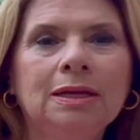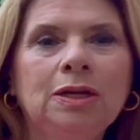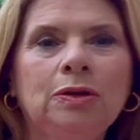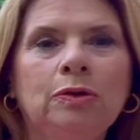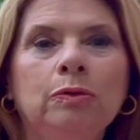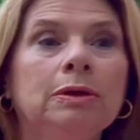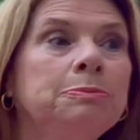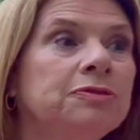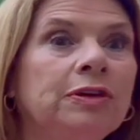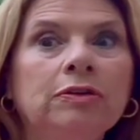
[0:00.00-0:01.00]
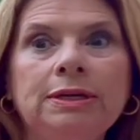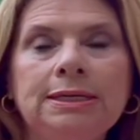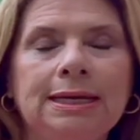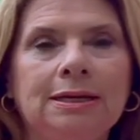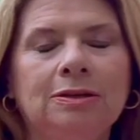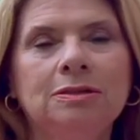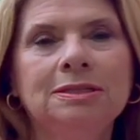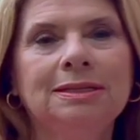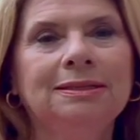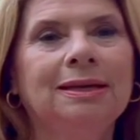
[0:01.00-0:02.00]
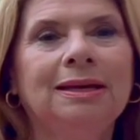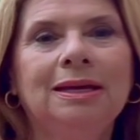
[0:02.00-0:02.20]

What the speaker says: you know, Grimm's fairy tales, and